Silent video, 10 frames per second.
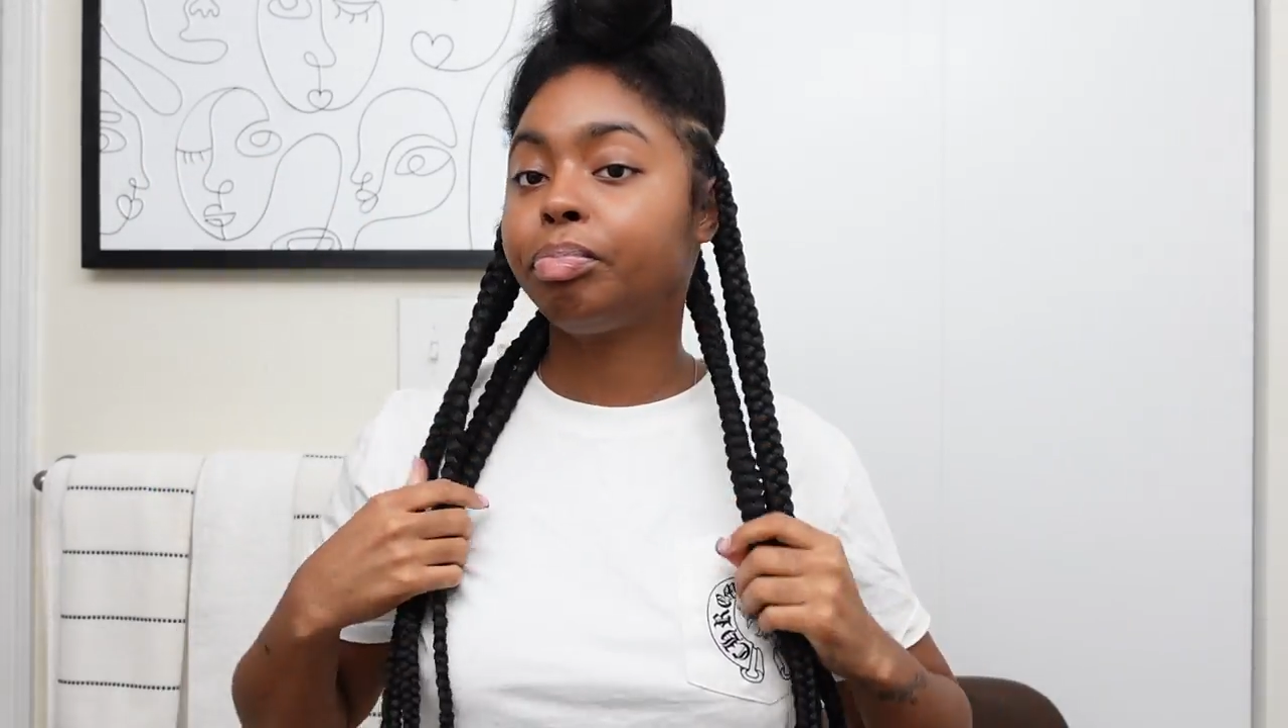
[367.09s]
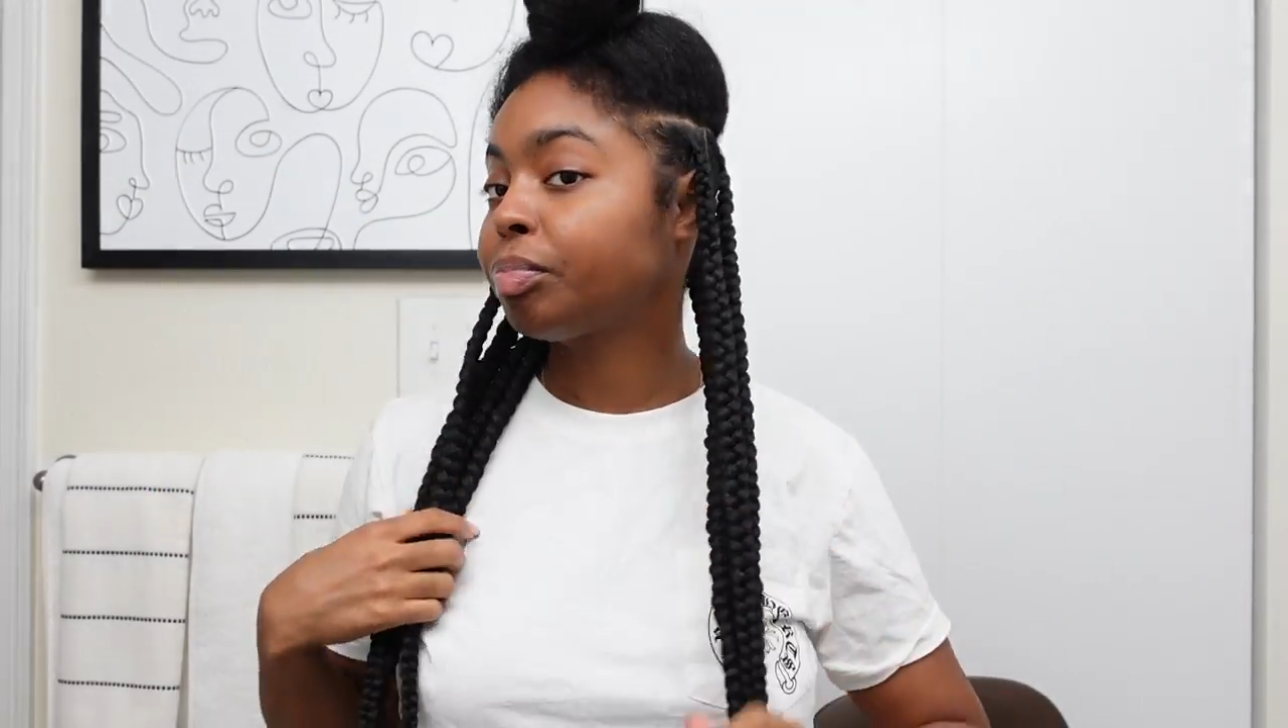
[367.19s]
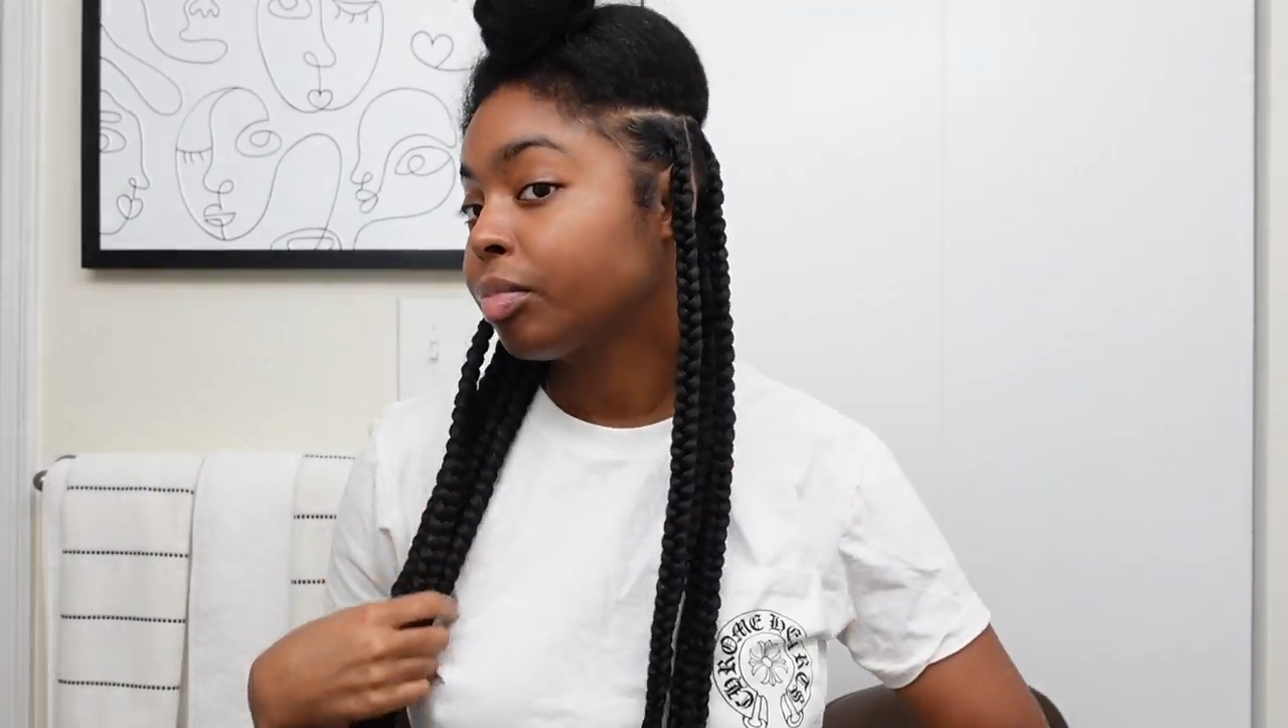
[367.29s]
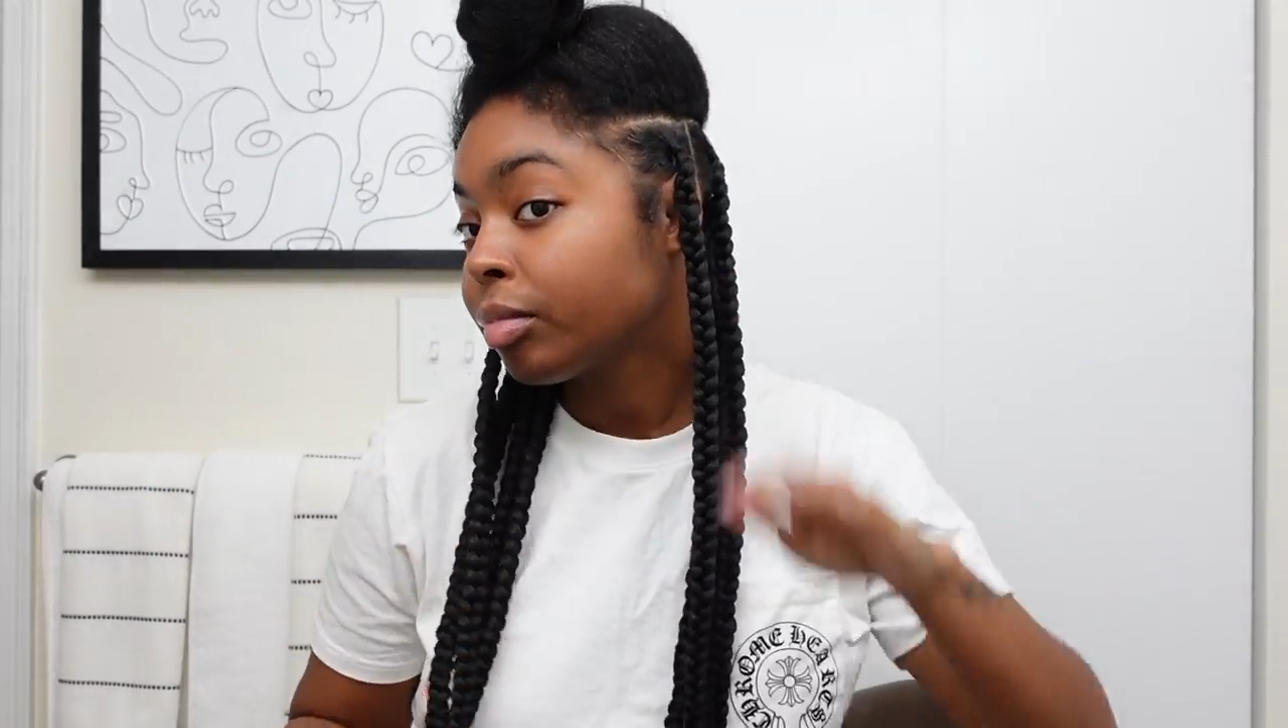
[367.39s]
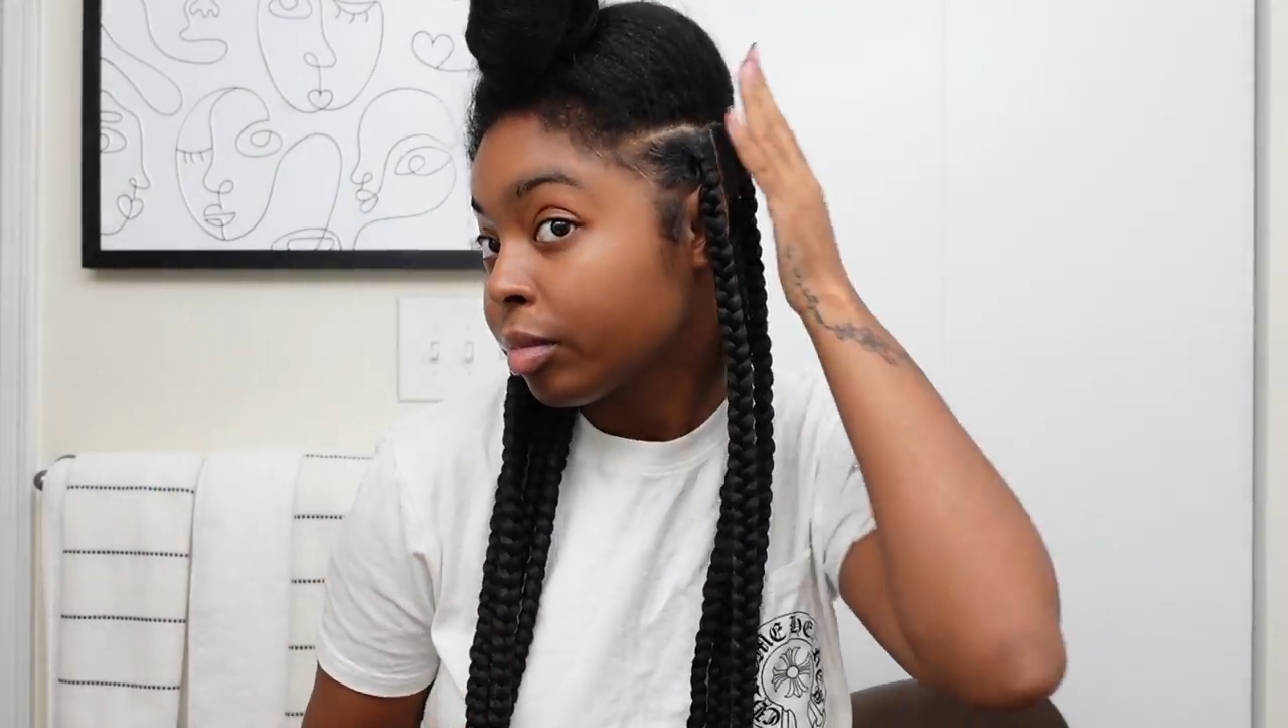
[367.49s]

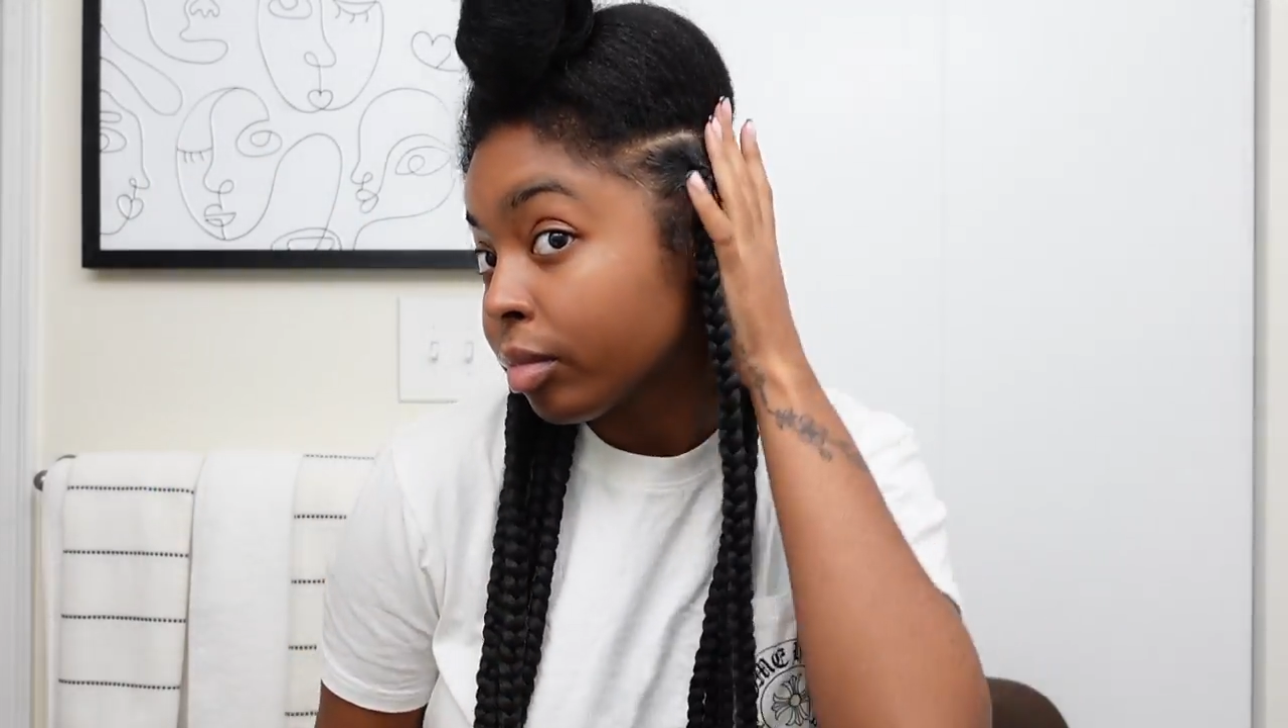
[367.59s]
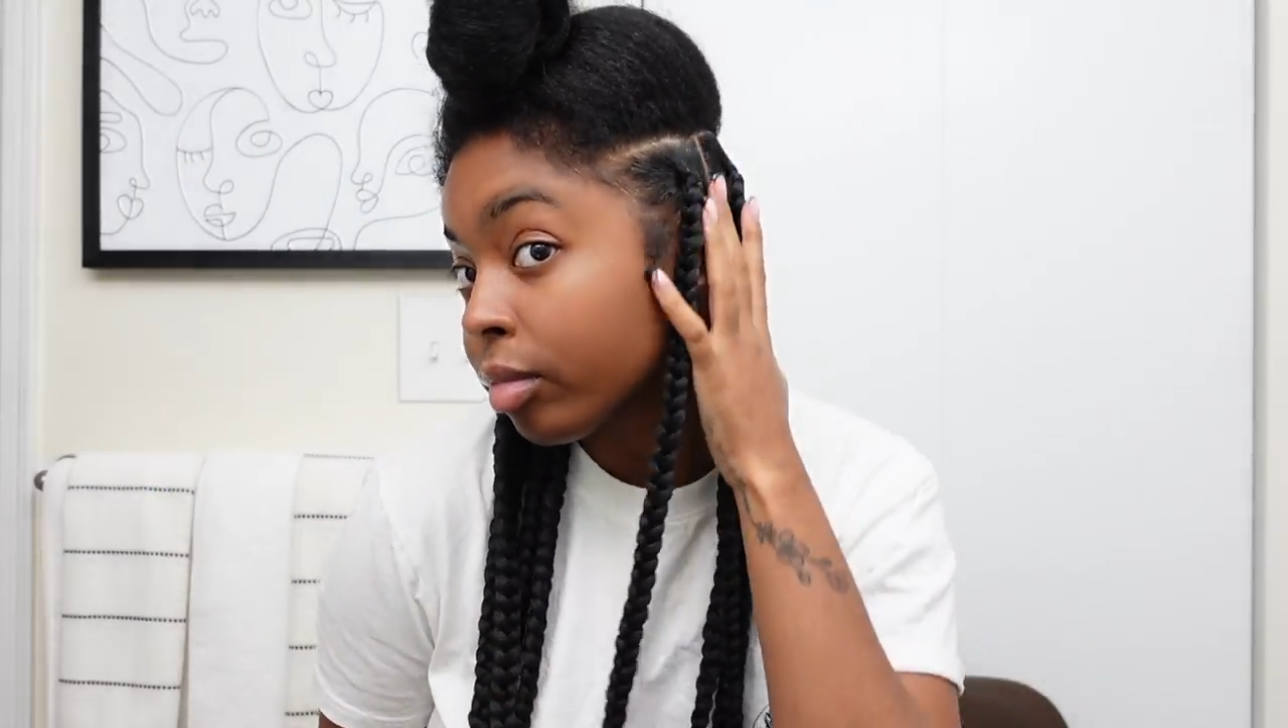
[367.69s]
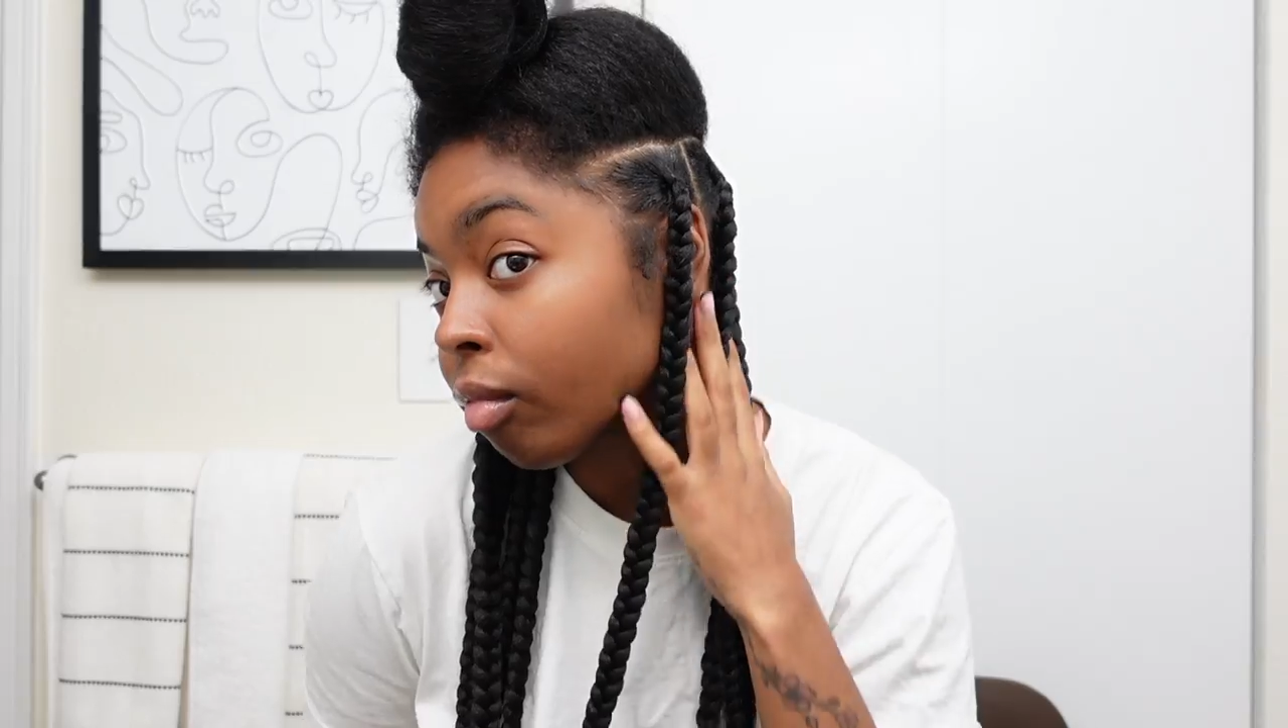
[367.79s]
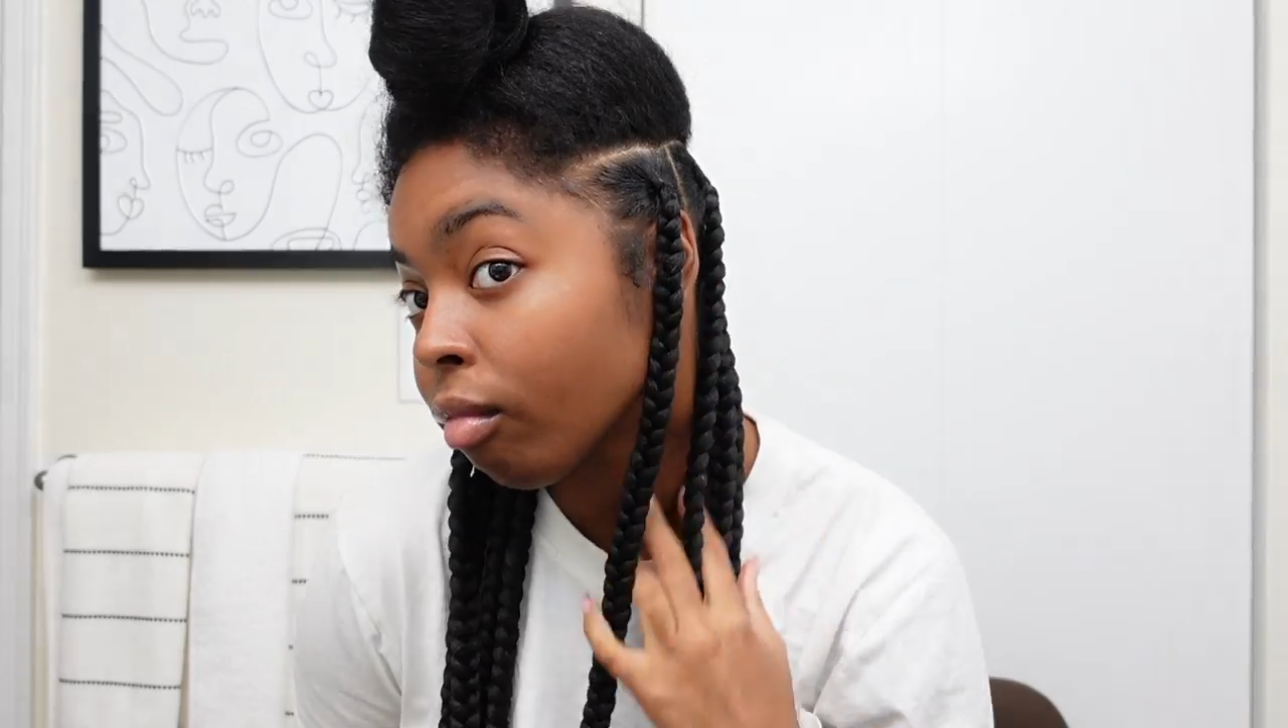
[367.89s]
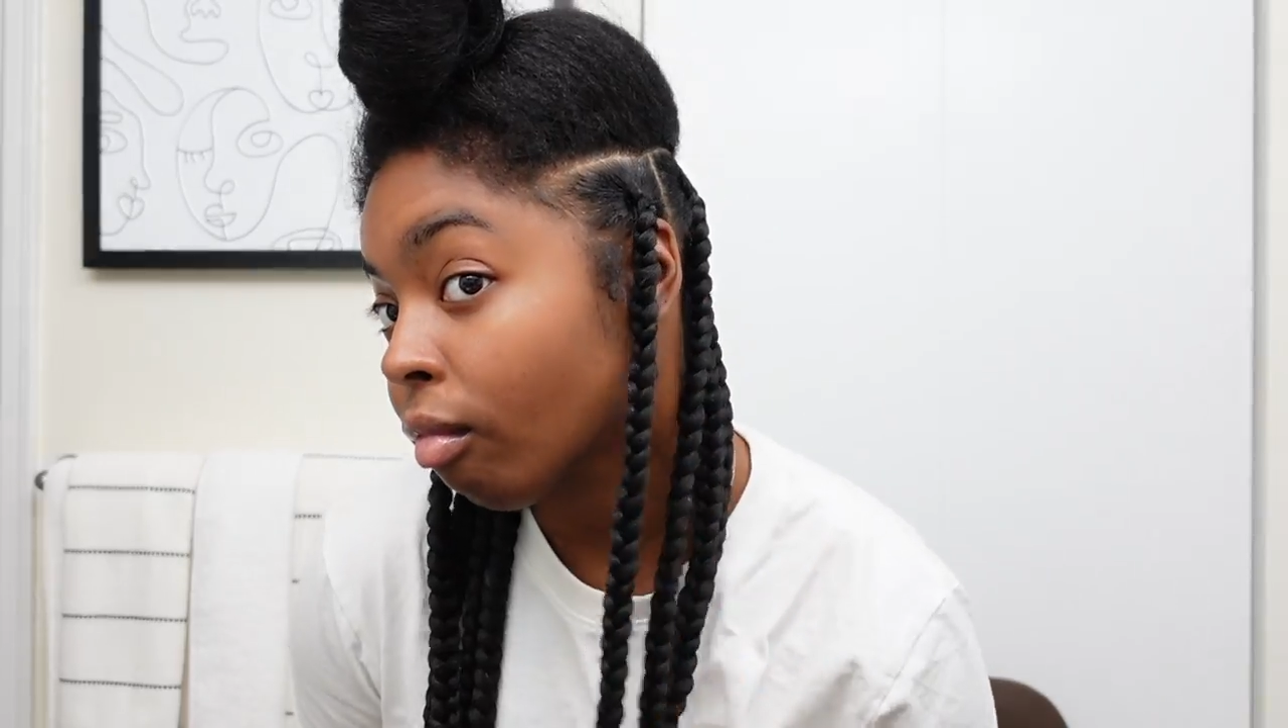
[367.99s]
braids in
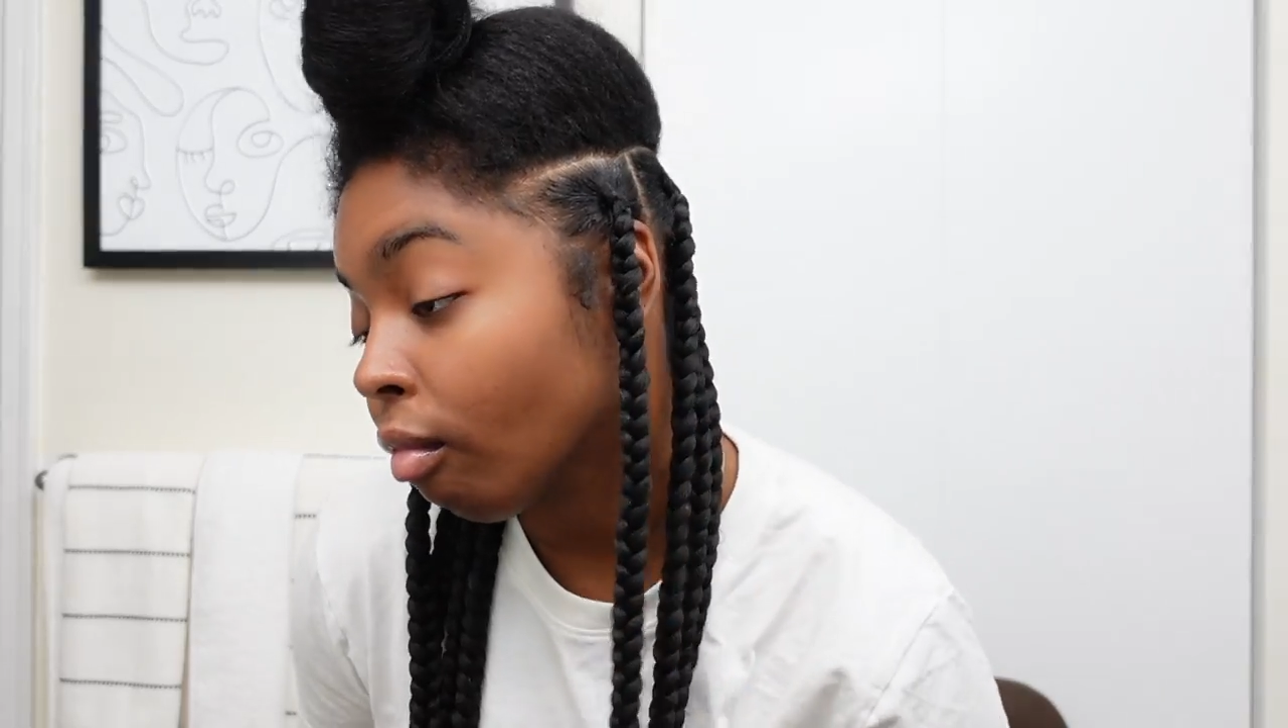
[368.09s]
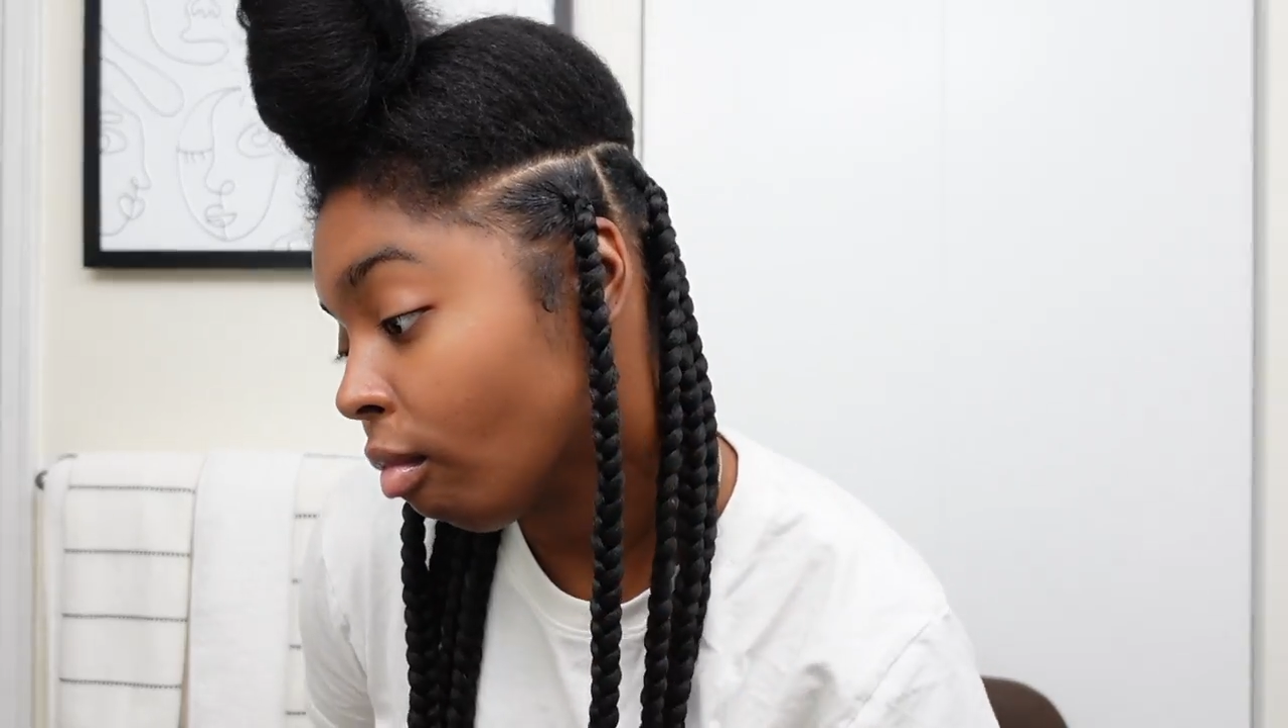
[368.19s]
total